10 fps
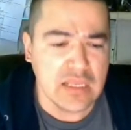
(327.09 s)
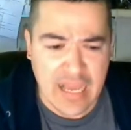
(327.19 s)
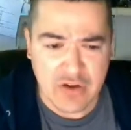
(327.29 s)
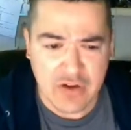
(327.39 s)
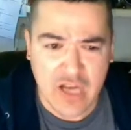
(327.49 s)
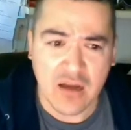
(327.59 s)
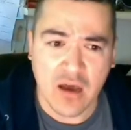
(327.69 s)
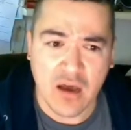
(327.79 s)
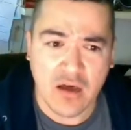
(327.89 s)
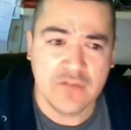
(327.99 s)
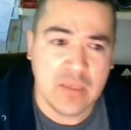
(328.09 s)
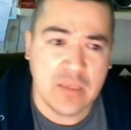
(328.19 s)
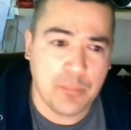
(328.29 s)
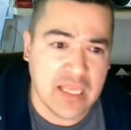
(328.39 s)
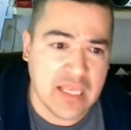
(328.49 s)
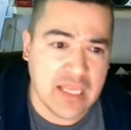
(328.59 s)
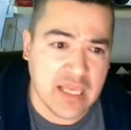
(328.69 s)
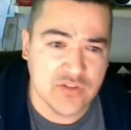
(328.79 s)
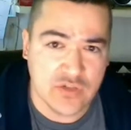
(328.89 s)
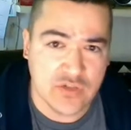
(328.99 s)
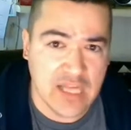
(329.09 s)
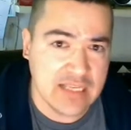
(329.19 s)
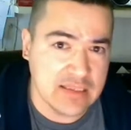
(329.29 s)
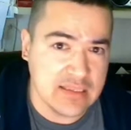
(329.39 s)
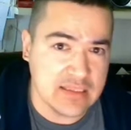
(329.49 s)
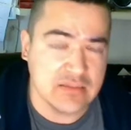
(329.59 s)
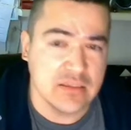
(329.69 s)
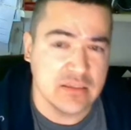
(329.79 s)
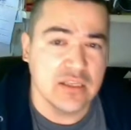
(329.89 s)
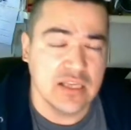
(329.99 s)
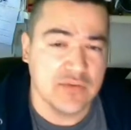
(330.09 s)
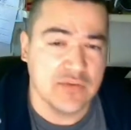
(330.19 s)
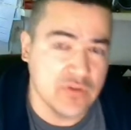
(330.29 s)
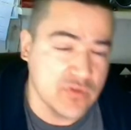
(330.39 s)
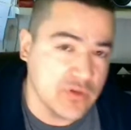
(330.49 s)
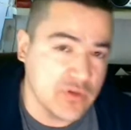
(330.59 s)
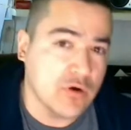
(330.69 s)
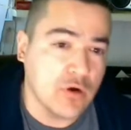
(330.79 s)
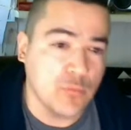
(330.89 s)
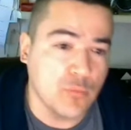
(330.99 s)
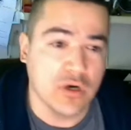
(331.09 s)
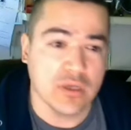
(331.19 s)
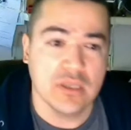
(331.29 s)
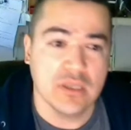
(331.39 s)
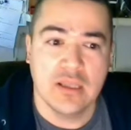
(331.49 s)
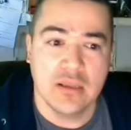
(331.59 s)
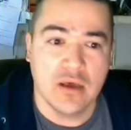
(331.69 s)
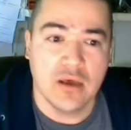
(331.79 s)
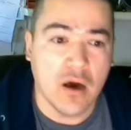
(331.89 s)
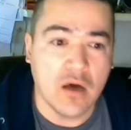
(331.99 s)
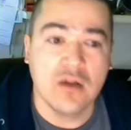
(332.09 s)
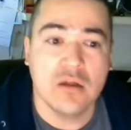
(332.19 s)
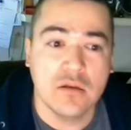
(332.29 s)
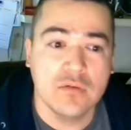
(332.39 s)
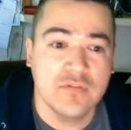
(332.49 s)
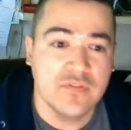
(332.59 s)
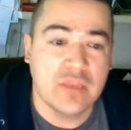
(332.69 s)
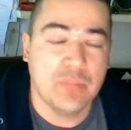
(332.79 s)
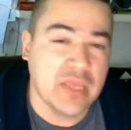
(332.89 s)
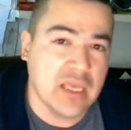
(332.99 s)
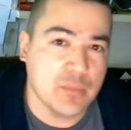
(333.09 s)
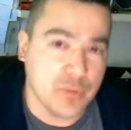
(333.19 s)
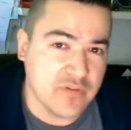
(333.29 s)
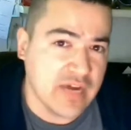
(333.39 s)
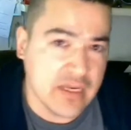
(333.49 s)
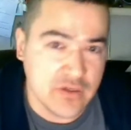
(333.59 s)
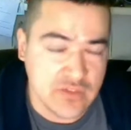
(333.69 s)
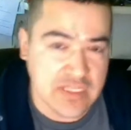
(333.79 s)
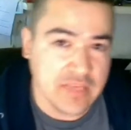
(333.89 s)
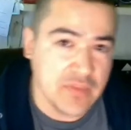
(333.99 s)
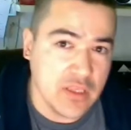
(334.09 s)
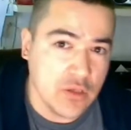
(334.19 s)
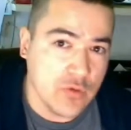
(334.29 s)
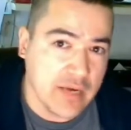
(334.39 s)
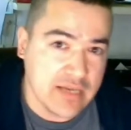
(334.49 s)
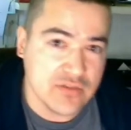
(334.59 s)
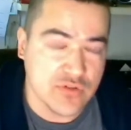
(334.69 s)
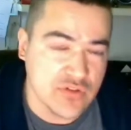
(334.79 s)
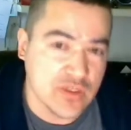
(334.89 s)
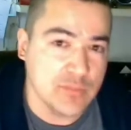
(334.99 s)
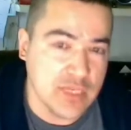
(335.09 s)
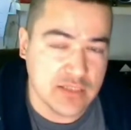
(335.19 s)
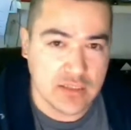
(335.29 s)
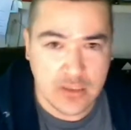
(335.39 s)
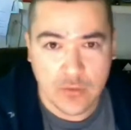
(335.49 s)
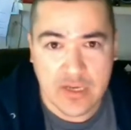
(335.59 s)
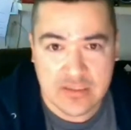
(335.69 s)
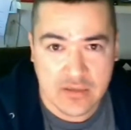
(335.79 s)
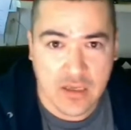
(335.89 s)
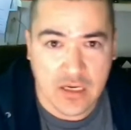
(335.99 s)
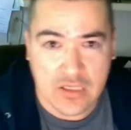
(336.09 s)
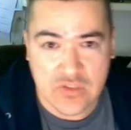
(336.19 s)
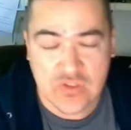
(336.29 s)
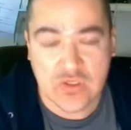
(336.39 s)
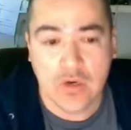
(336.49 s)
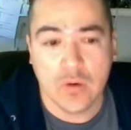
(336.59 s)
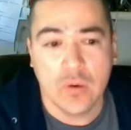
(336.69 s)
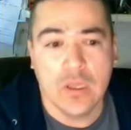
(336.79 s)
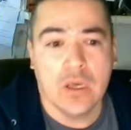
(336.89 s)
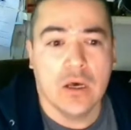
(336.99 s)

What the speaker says: Now, not all VPNs are like this. You have to do your homework. All VPN providers in the U.S. are subject to U.S. law. So